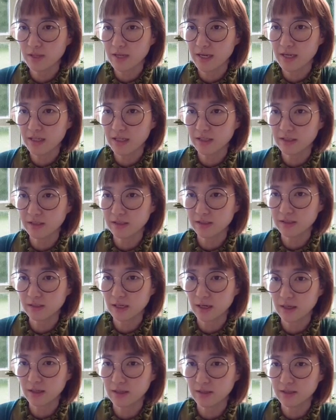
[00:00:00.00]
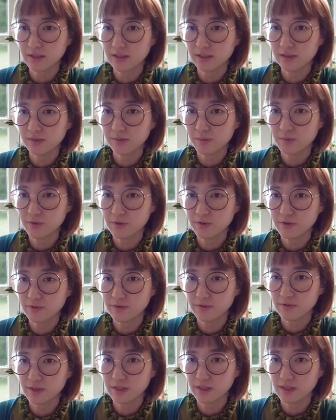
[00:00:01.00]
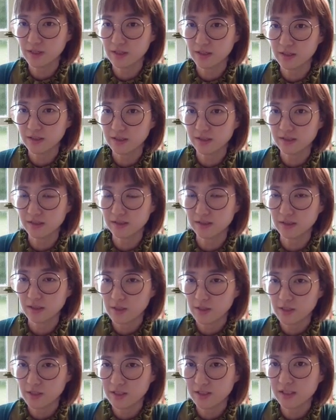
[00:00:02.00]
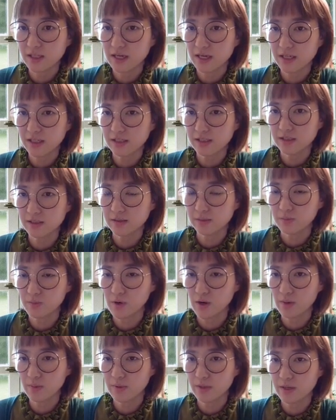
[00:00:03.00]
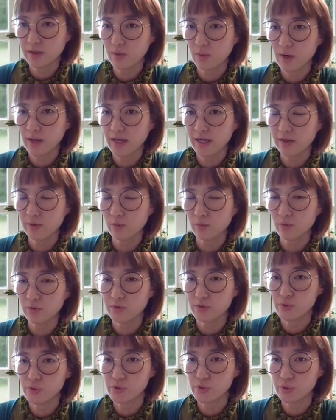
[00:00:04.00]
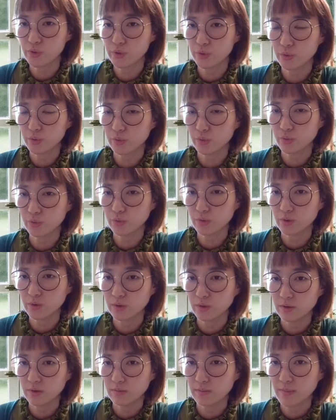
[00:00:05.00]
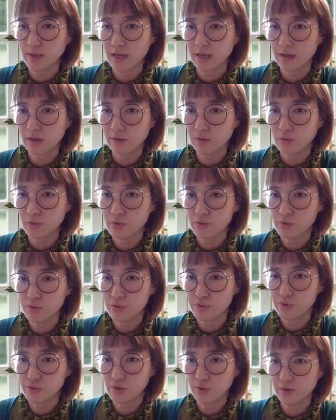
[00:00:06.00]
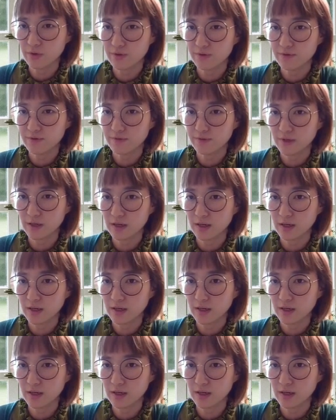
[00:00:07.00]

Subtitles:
plays this move is, in this case, probably white want to make good use of